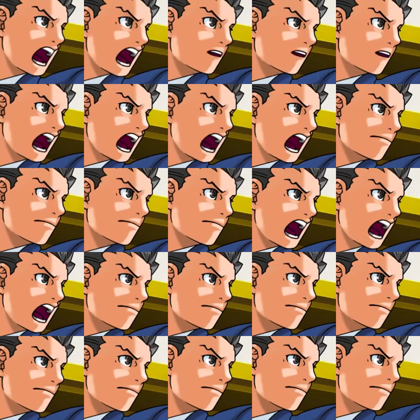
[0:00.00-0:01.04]
Detective
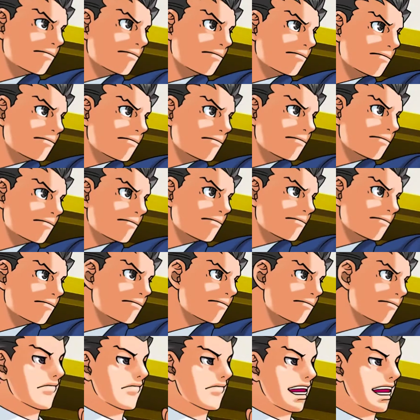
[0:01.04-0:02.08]
Gumshoe,
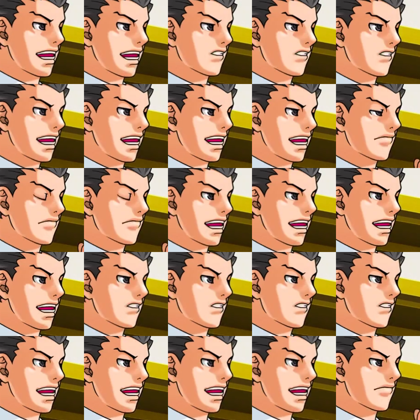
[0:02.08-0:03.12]
you're a sham.
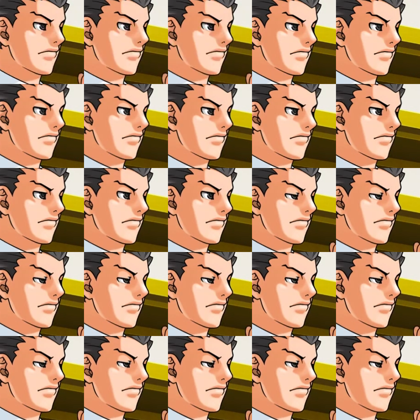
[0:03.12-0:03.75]
How could you give me a